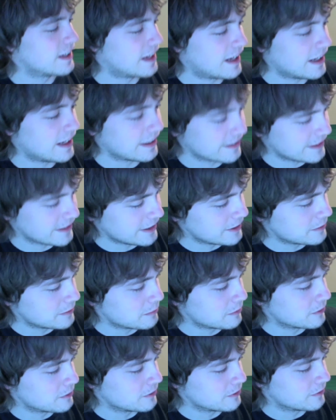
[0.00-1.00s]
I cared
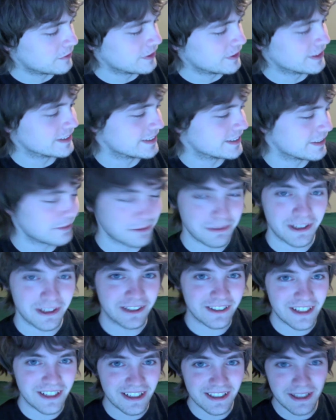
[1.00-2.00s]
more for this Devil May
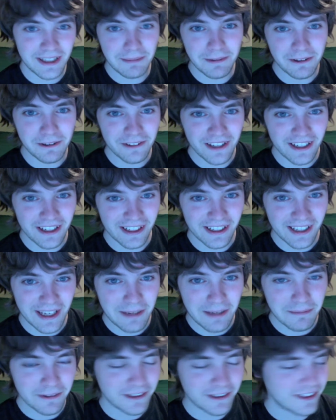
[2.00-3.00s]
Cry demo that it
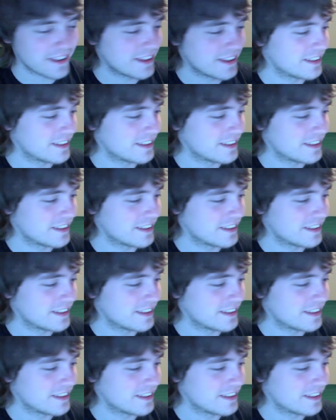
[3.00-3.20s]
came with,